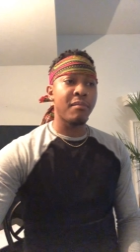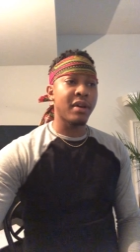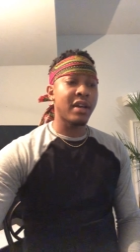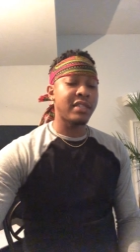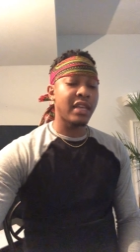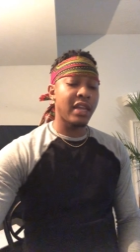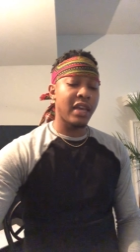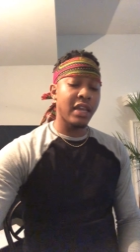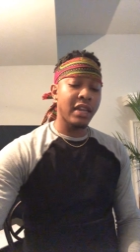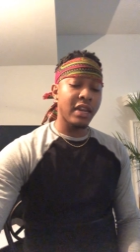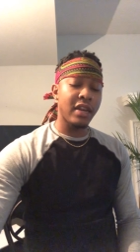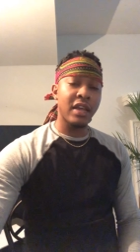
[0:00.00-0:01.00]
Because at the
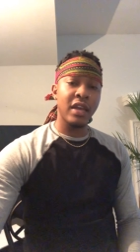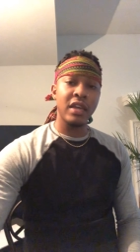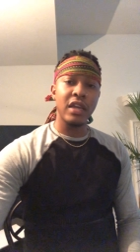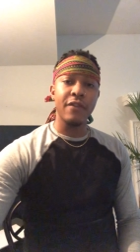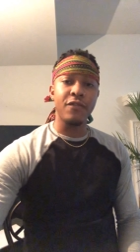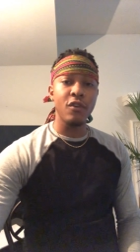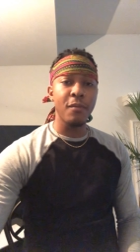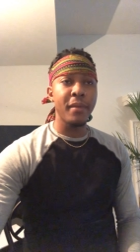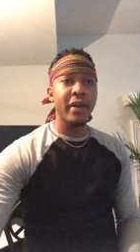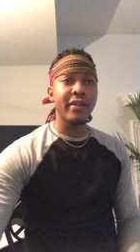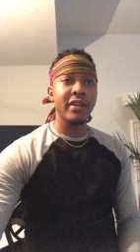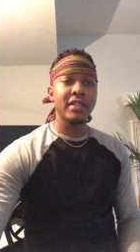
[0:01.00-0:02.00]
end of the day, if you're
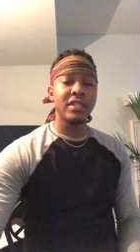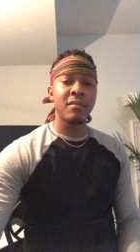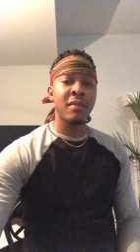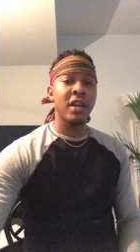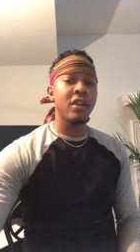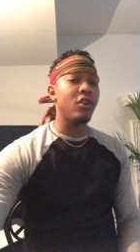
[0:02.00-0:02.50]
marrying somebody